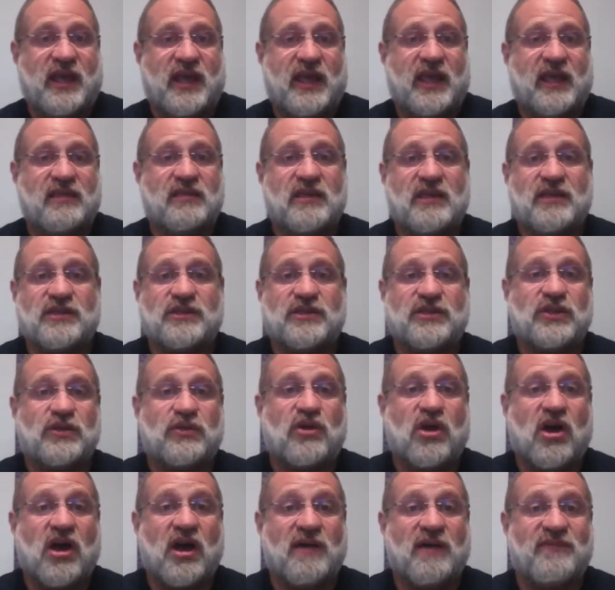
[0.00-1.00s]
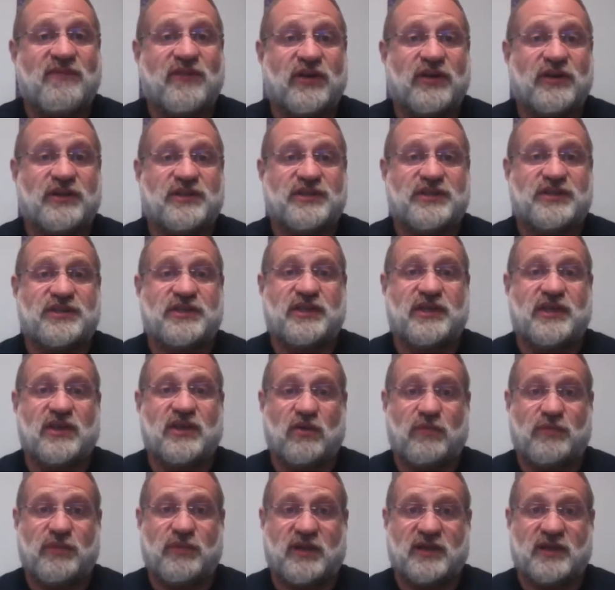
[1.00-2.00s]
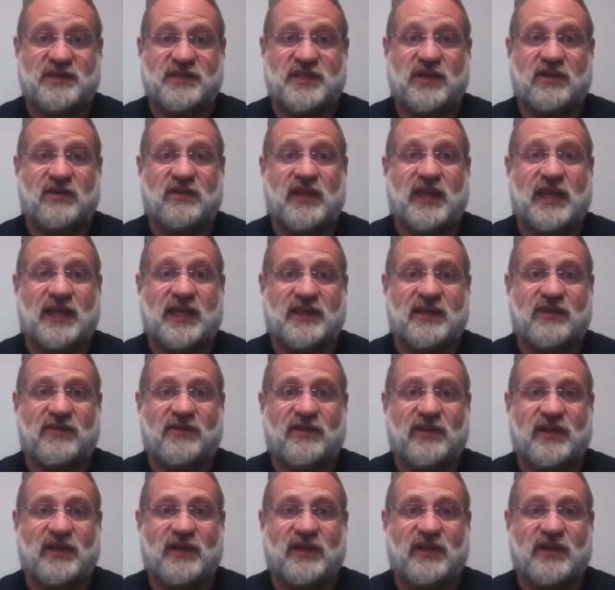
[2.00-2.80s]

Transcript: and these new converts, because they were like